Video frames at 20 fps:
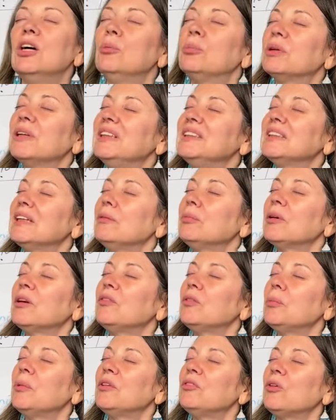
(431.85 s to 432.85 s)
Please keep
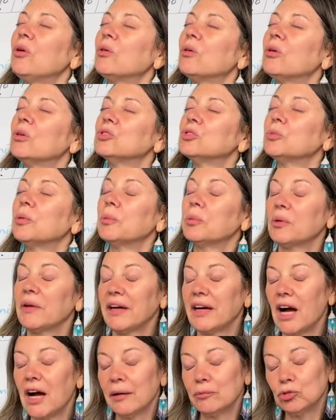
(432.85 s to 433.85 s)
giving me phone calls of people
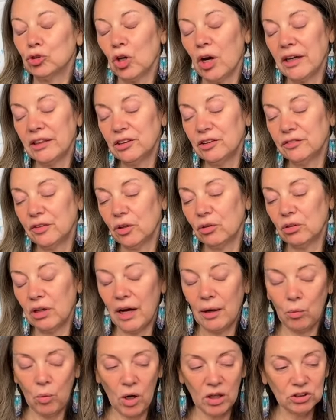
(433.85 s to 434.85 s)
like, I'm trying to vote,
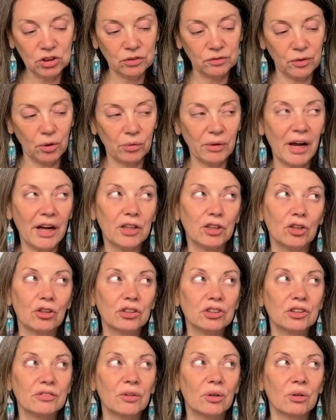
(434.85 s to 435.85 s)
I want to vote, I
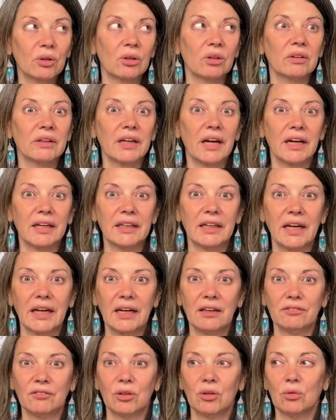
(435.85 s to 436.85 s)
yearn to vote early, I
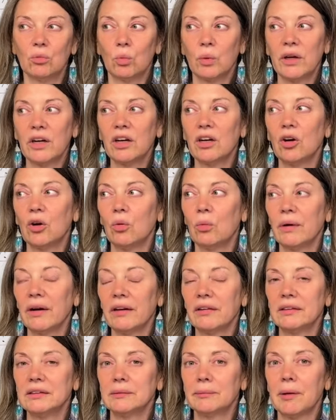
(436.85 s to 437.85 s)
can't vote,
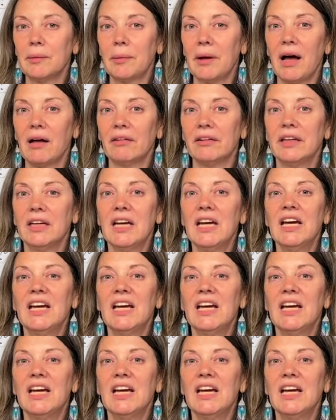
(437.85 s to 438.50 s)
where is my ballot?